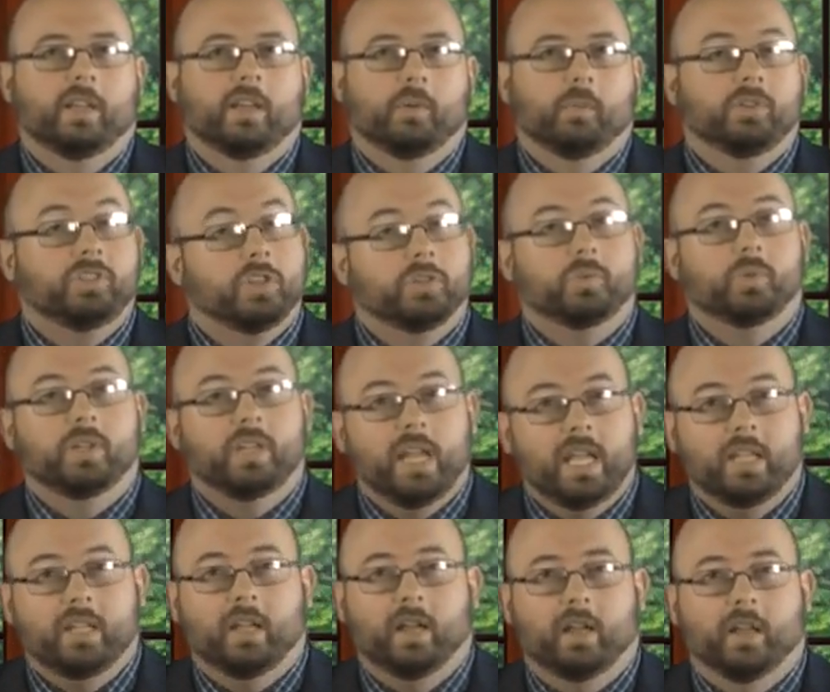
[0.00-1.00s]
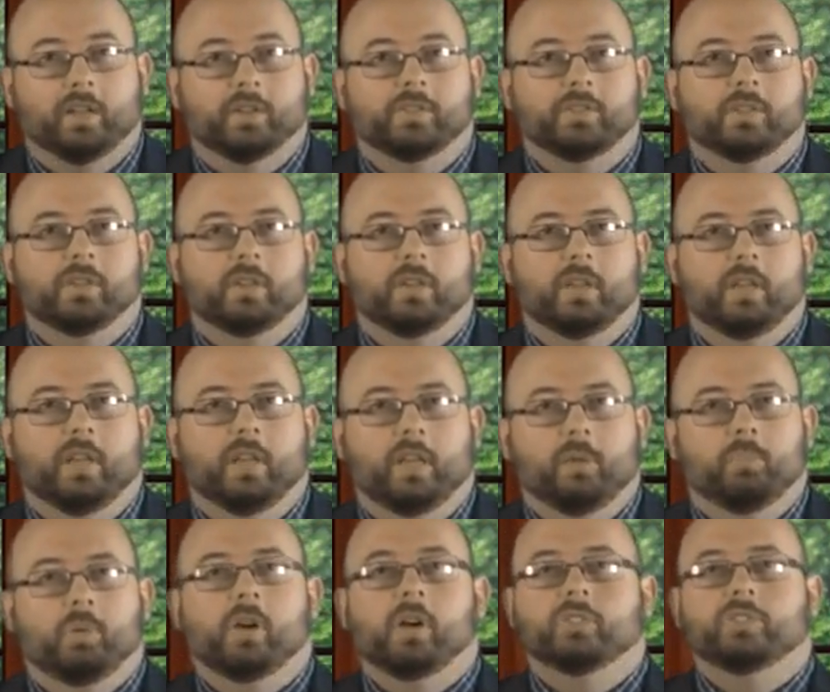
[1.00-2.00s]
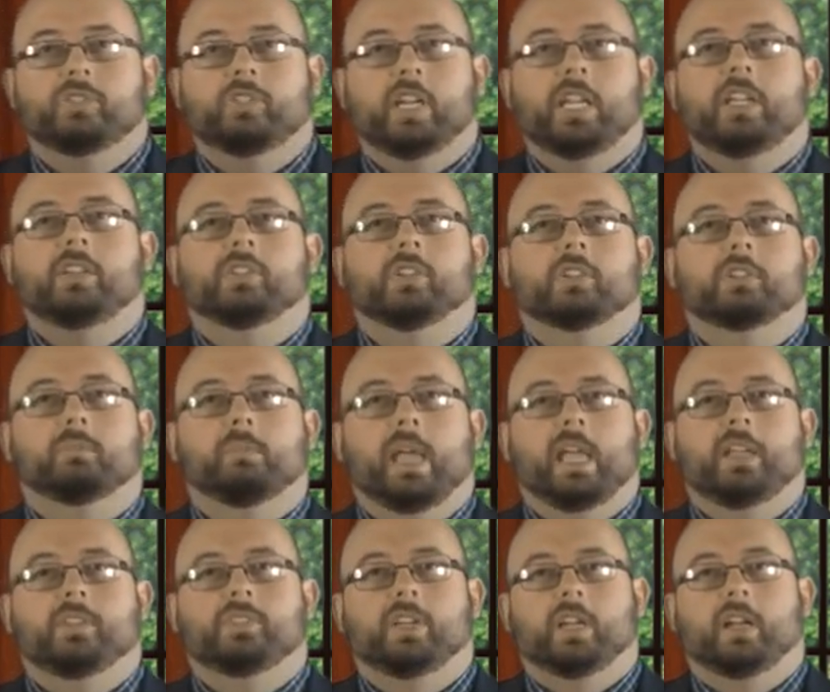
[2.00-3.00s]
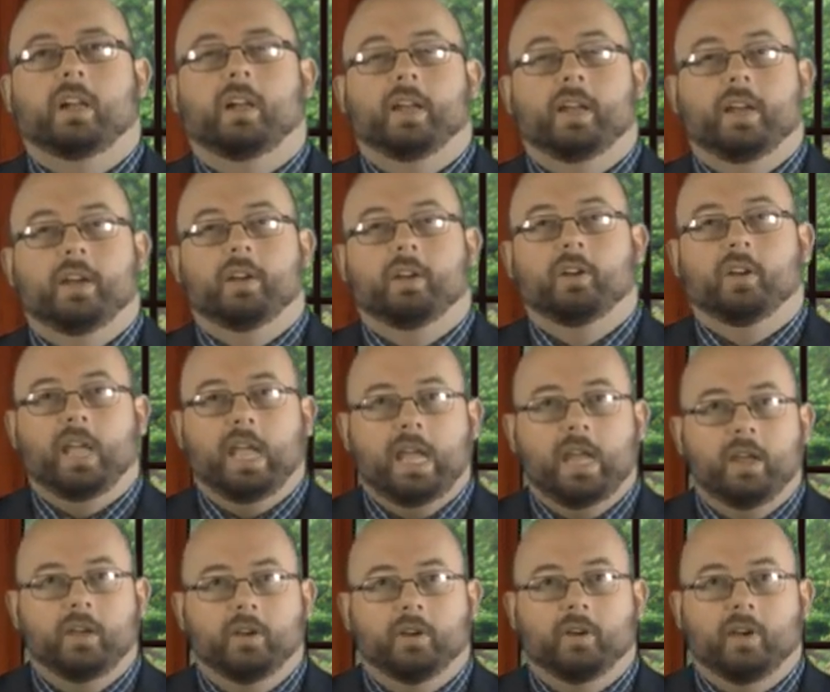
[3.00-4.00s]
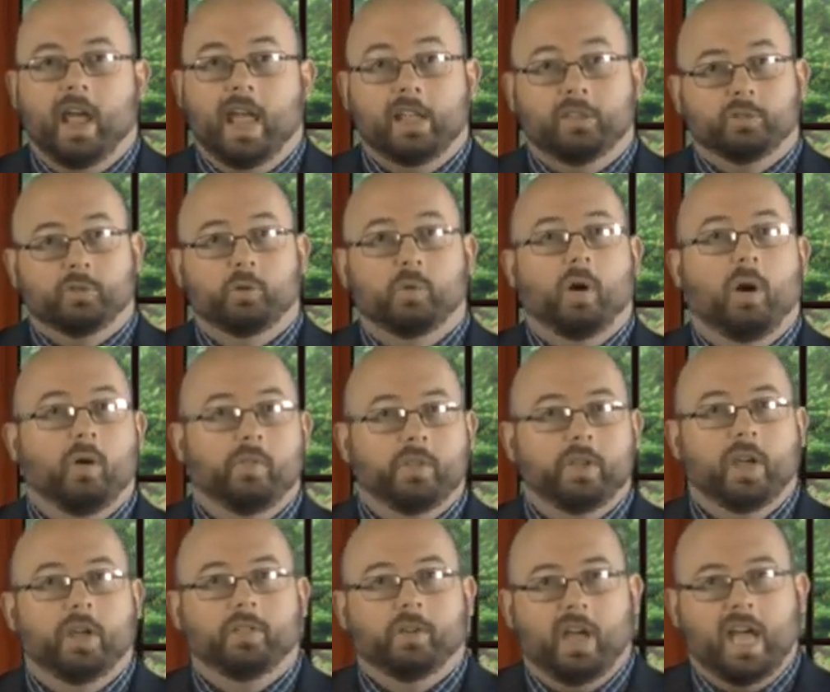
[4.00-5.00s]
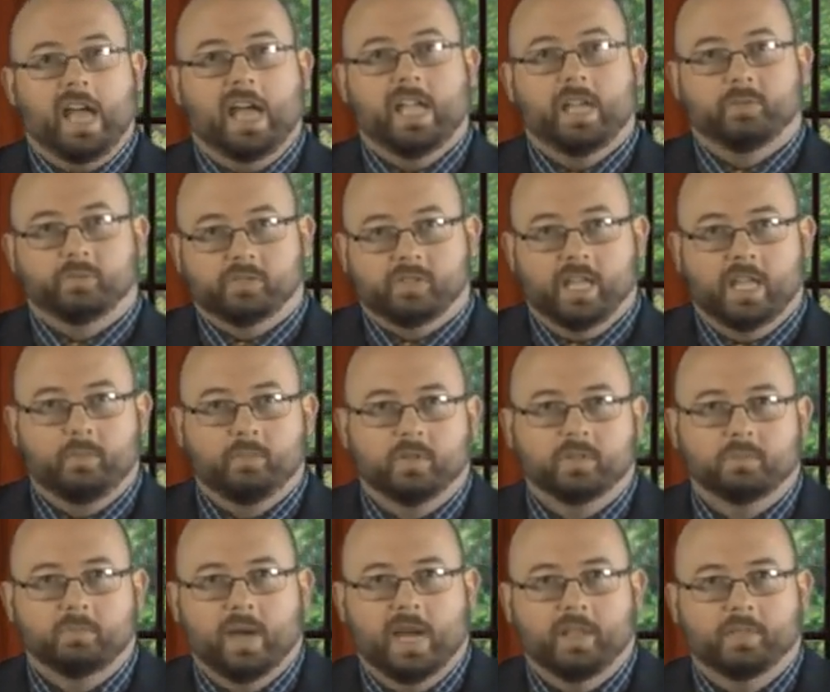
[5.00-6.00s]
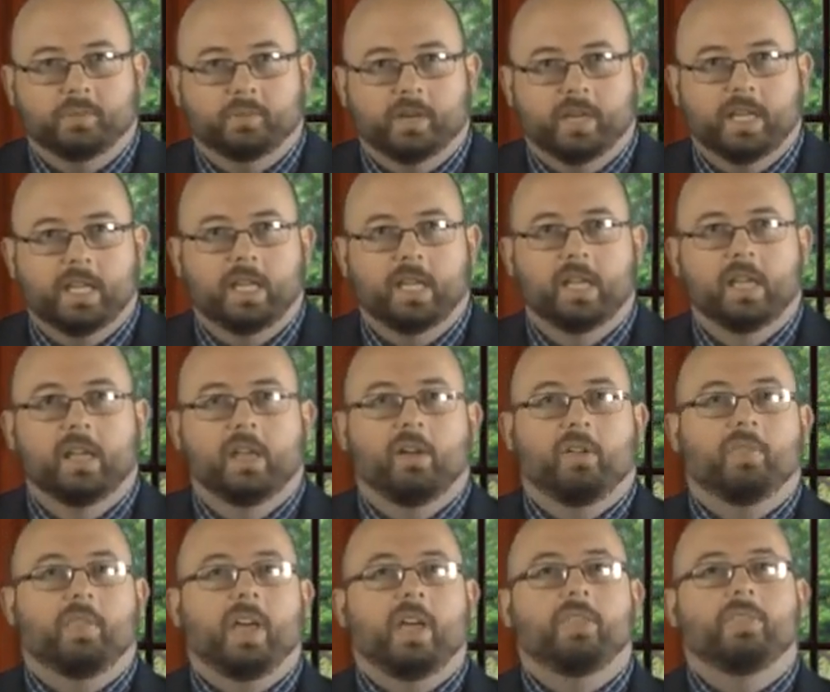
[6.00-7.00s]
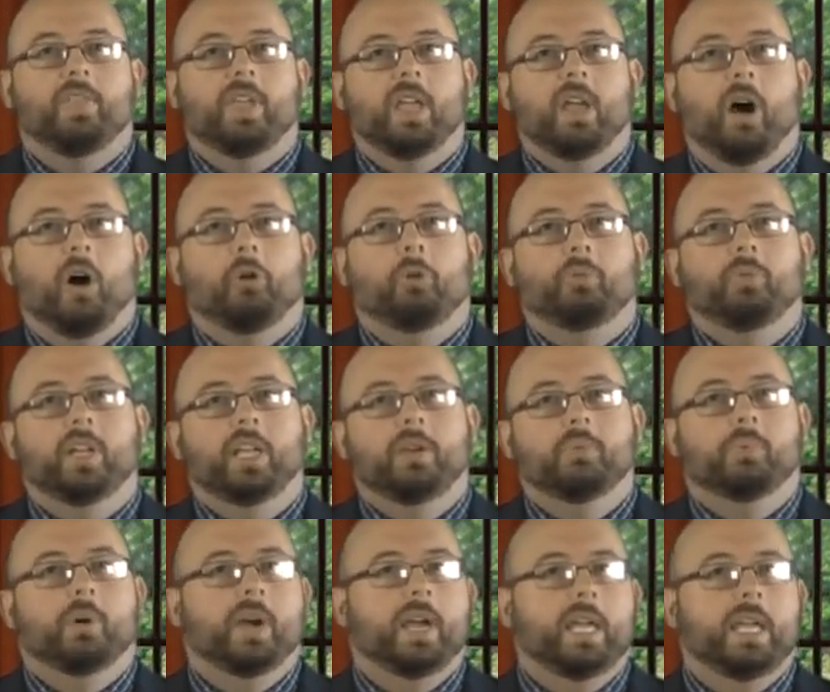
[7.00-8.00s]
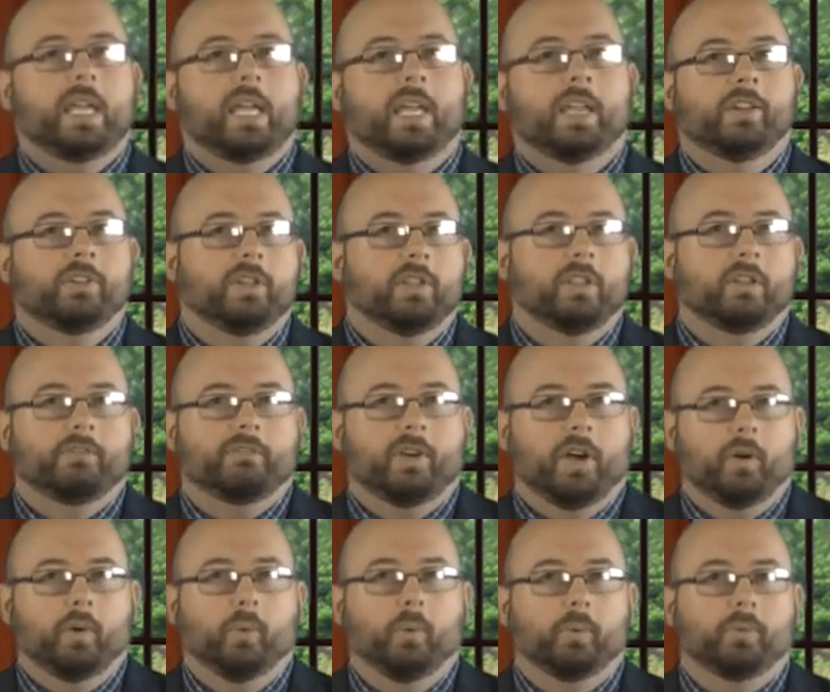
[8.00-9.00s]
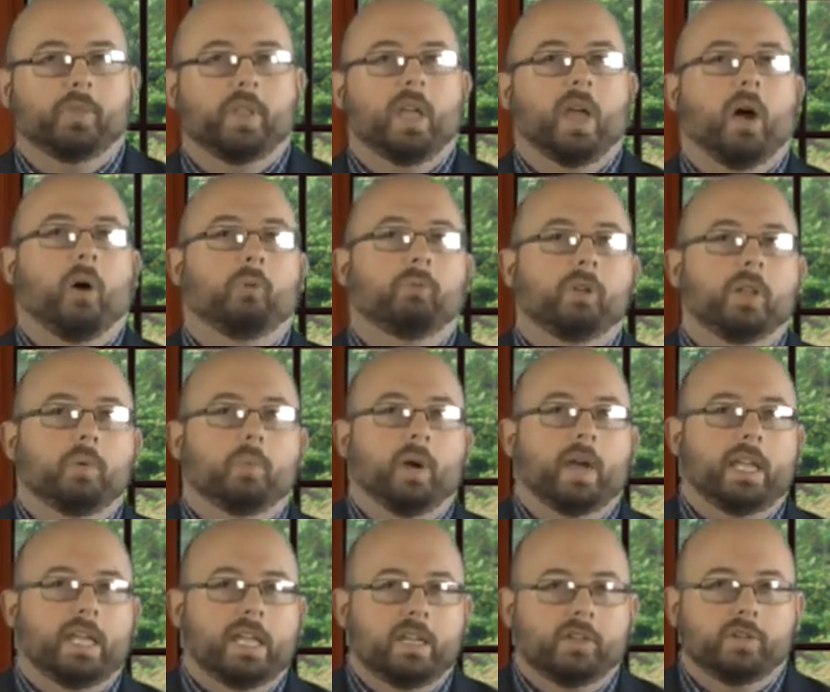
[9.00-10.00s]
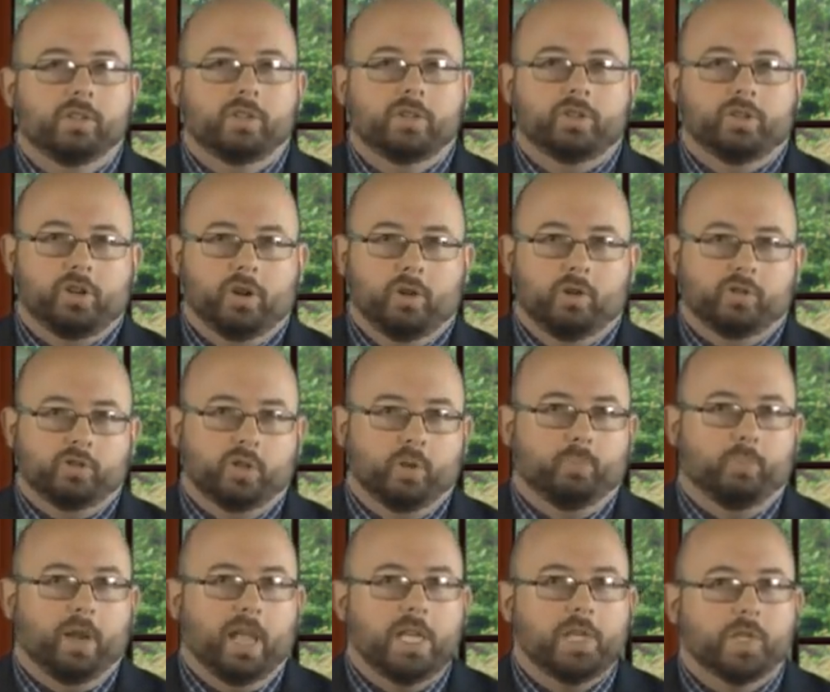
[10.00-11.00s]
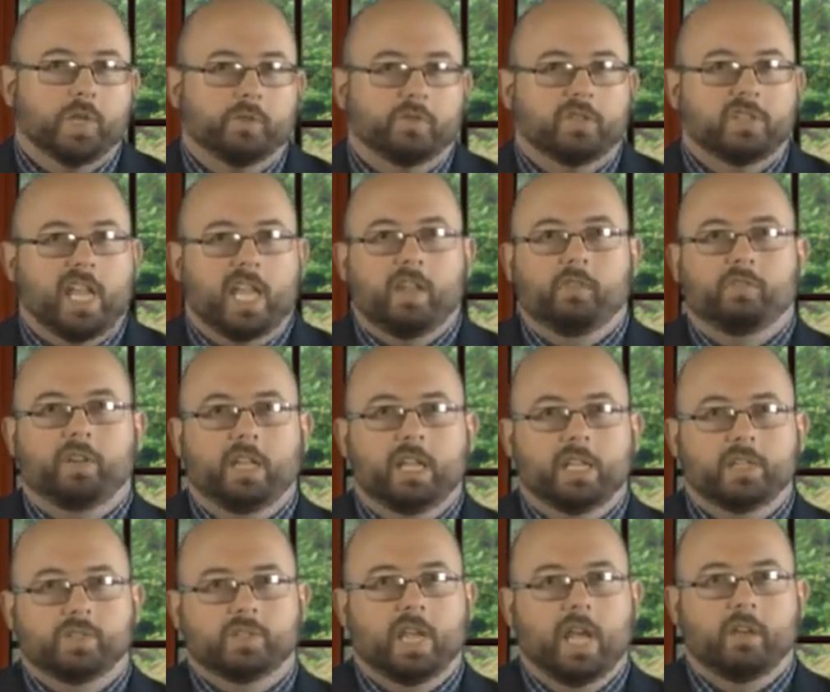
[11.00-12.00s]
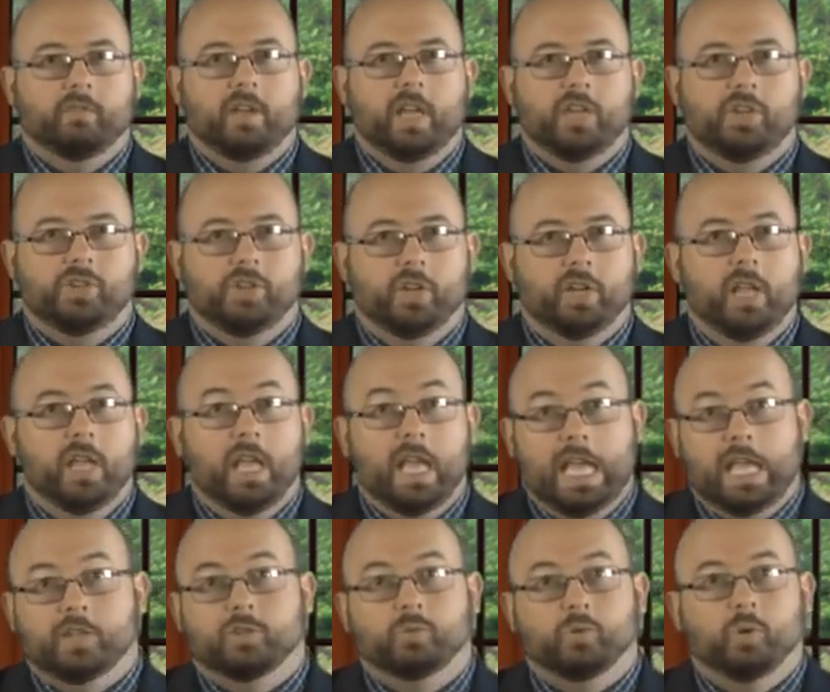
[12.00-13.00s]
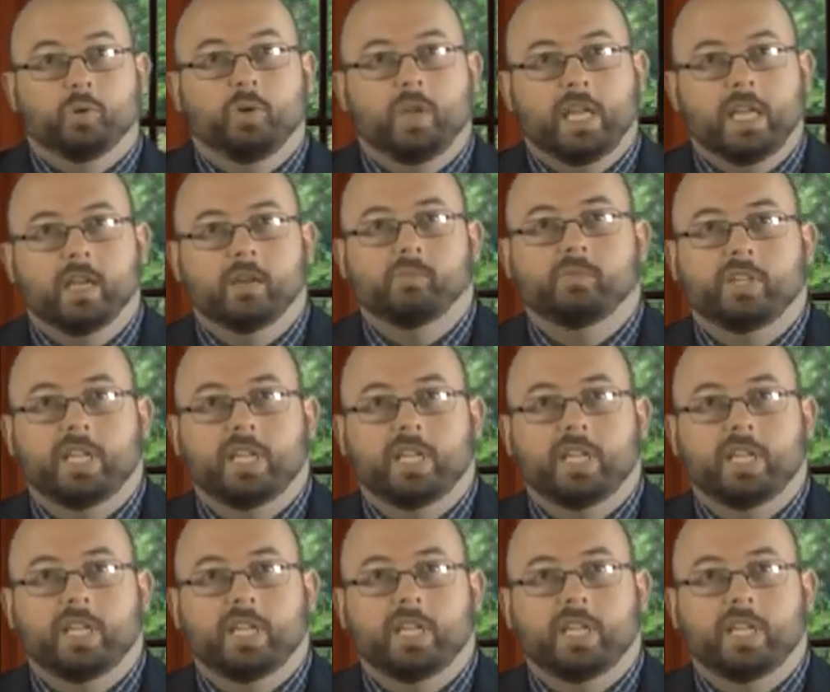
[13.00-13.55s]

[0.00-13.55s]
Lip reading: which is ridiculous, because Jesus makes it clear here and through all the other I Am statements, by the way, that the only way into the fold, the only way into the church, the place of safety and salvation, is through Him.